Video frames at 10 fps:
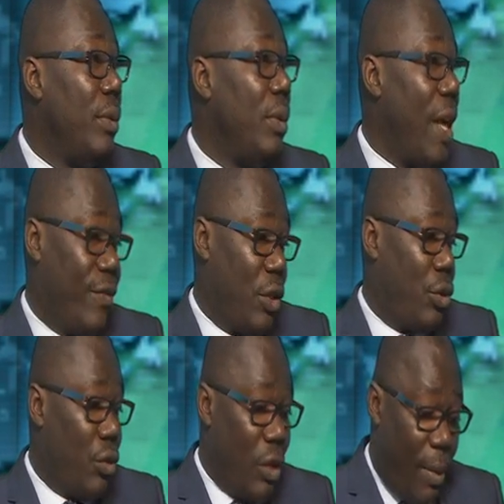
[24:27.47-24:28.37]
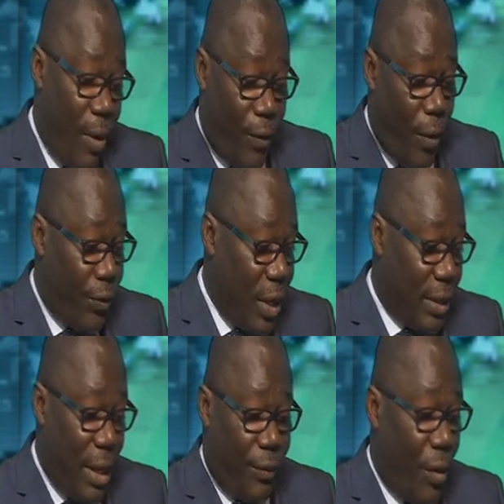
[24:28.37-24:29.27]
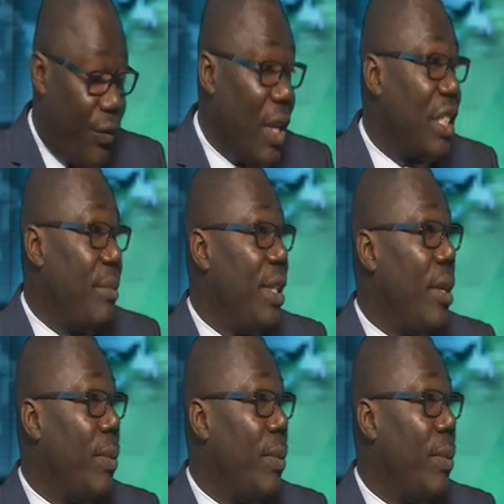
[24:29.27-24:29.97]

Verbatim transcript: I've just told you about four friends now, four friends teaming up.